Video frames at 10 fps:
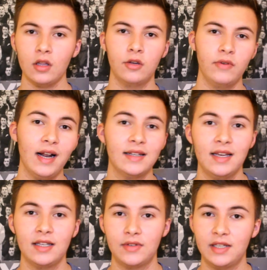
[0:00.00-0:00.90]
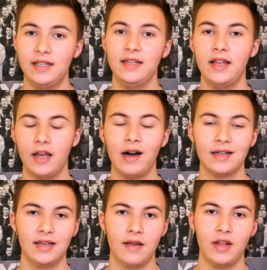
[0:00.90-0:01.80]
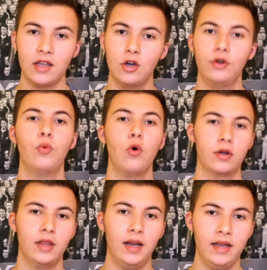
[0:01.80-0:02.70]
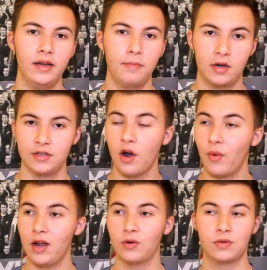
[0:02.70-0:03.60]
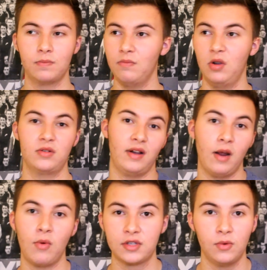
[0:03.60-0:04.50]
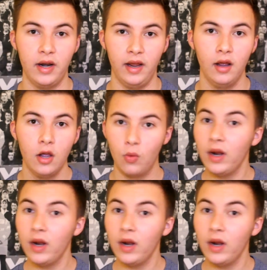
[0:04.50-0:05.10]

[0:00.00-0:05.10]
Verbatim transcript: the reality is if City get their act together, they could walk the league because no one else looks like they want to win it.